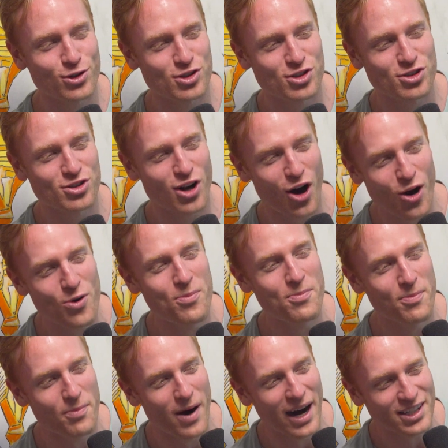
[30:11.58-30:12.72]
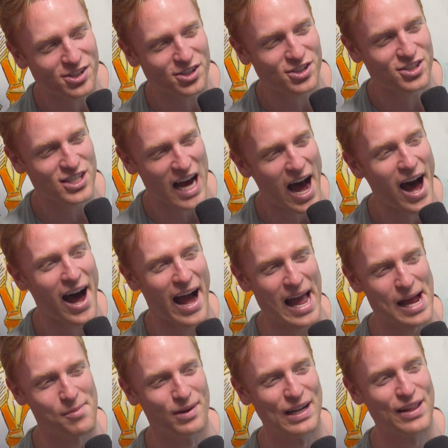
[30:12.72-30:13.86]
For so that made much feel better.
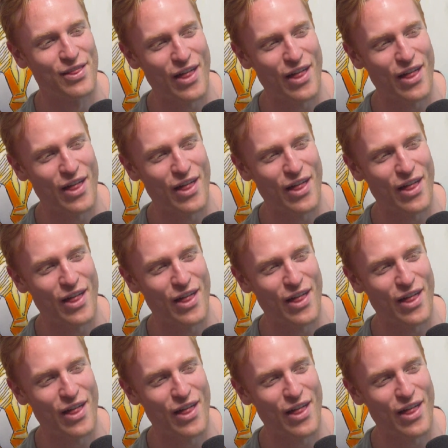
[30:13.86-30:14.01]
Time.